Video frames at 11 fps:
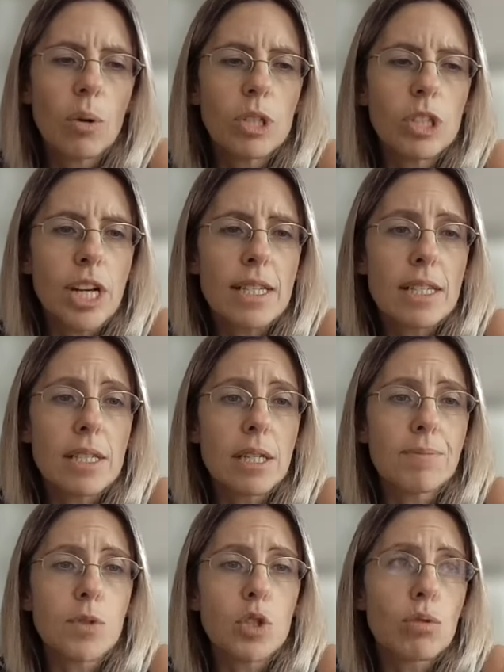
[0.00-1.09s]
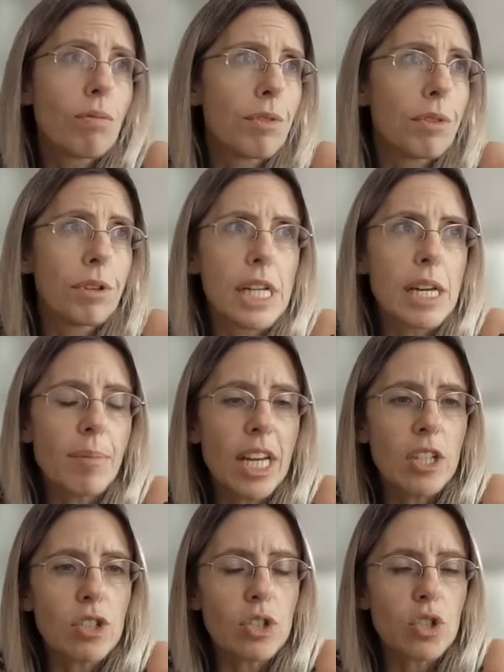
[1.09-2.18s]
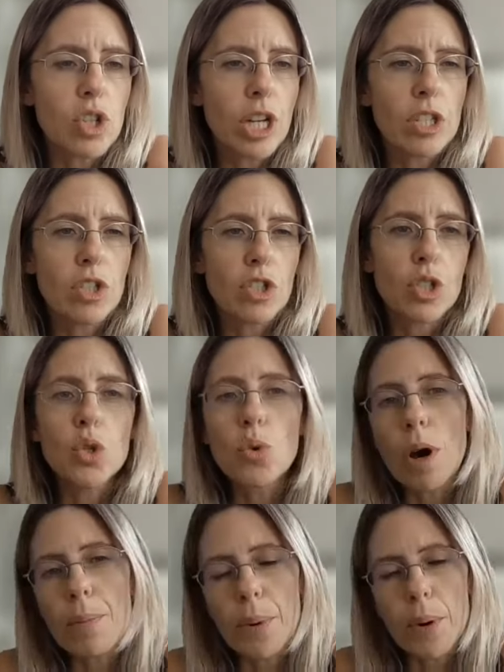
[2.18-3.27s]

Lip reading: which has three major changes. Two are